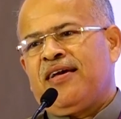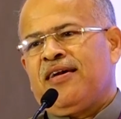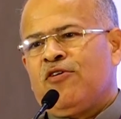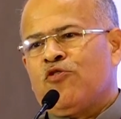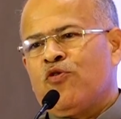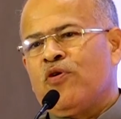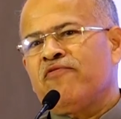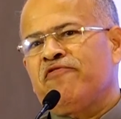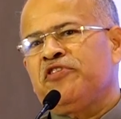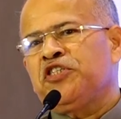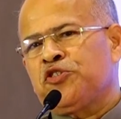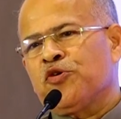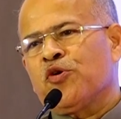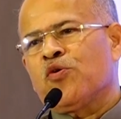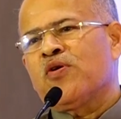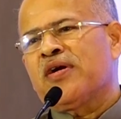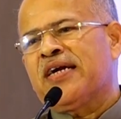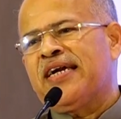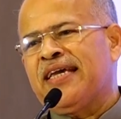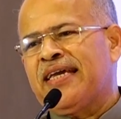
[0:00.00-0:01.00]
Our
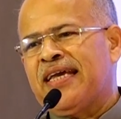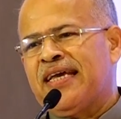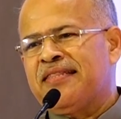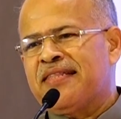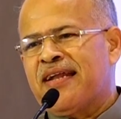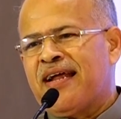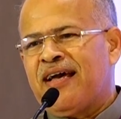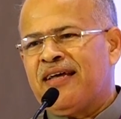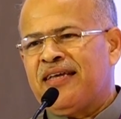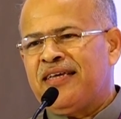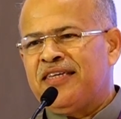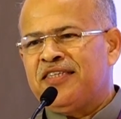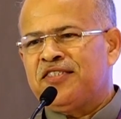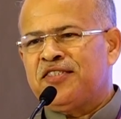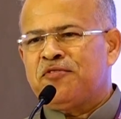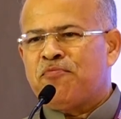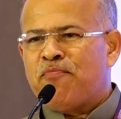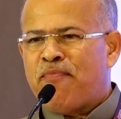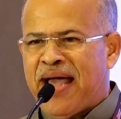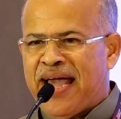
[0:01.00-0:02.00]
Vishwa Konkani
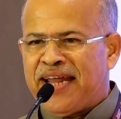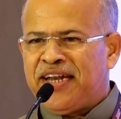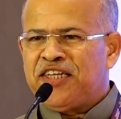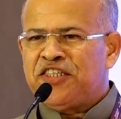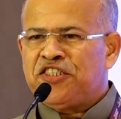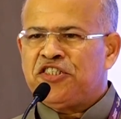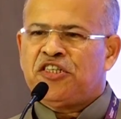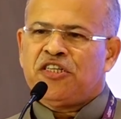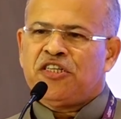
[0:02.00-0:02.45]
Kendra is